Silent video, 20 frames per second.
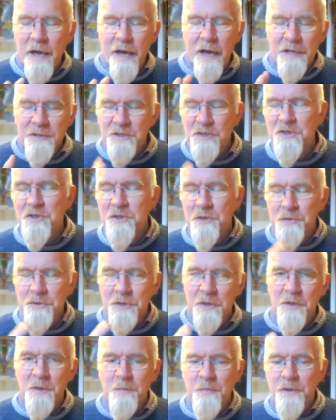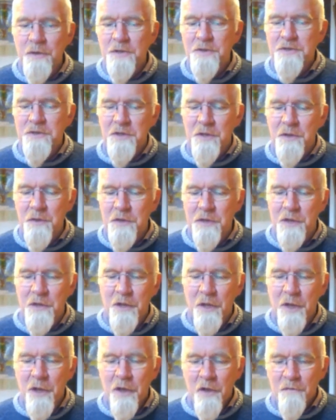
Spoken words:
attitude in the person that